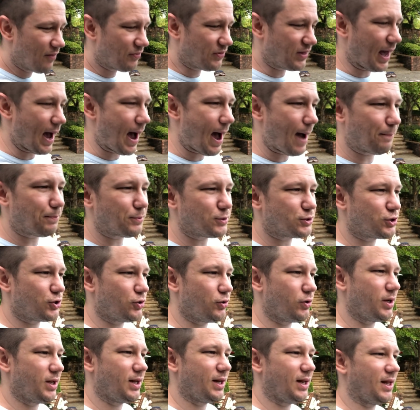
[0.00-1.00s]
The
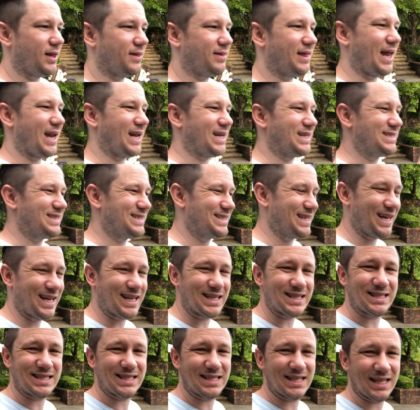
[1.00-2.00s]
opportunity that
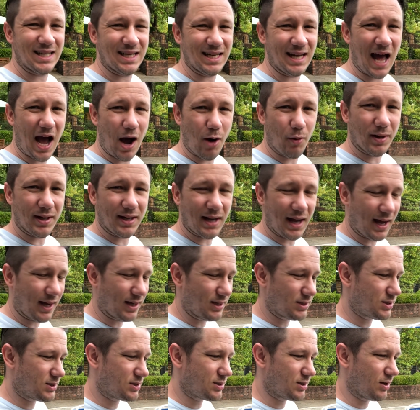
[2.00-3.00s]
exists
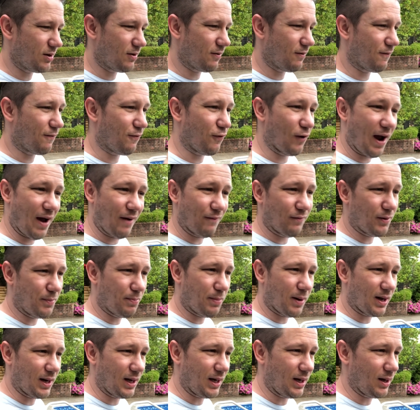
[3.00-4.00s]
nowadays for
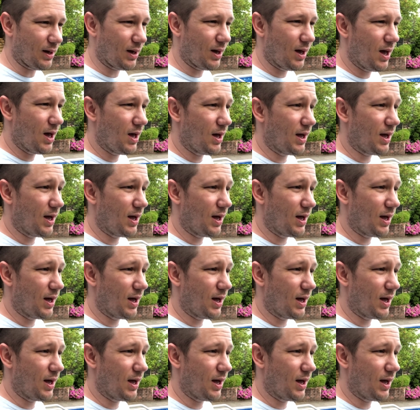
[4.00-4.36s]
everybody,